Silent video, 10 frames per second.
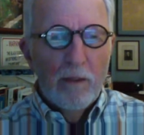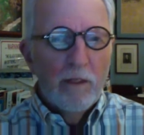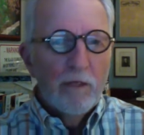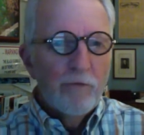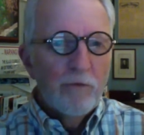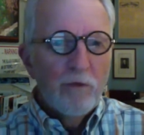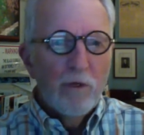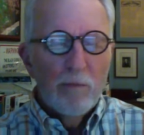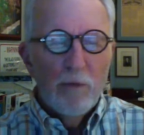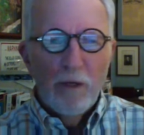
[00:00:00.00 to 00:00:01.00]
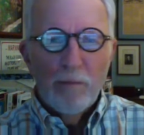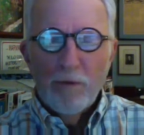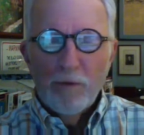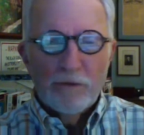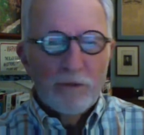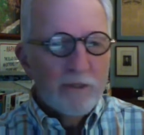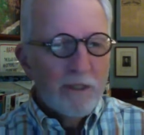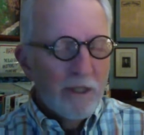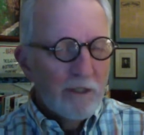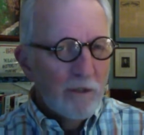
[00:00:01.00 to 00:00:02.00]
And if you come up, I want you to
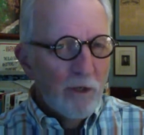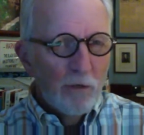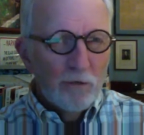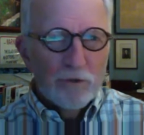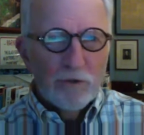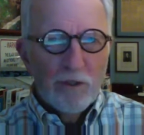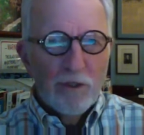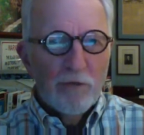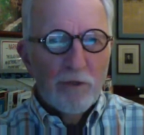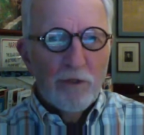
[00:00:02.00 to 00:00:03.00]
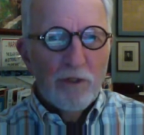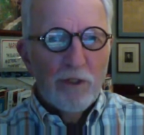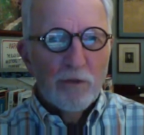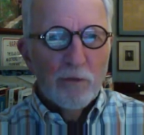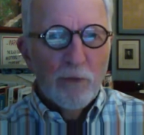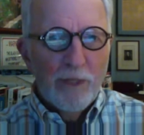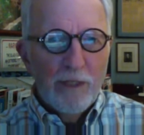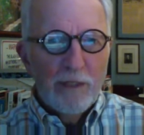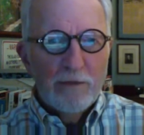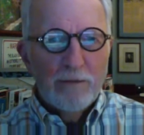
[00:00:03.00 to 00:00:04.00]
take notes on everything you're
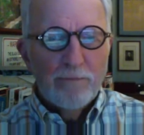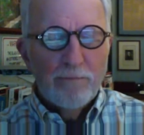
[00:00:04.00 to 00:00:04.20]
reading.